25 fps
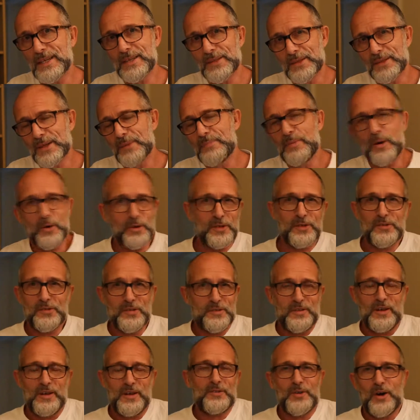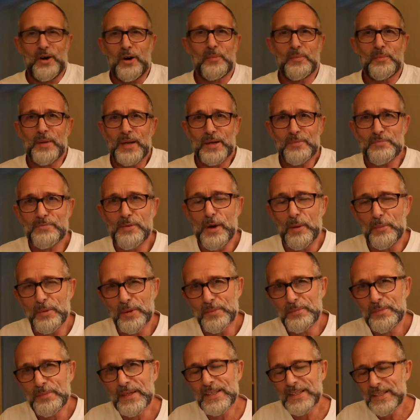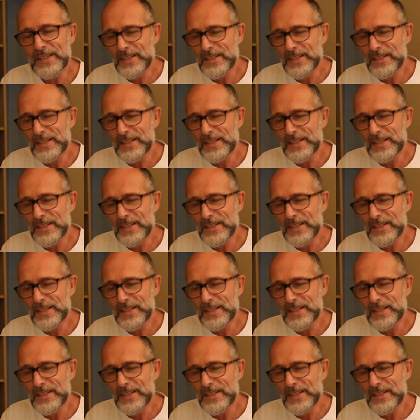The body's not a big problem.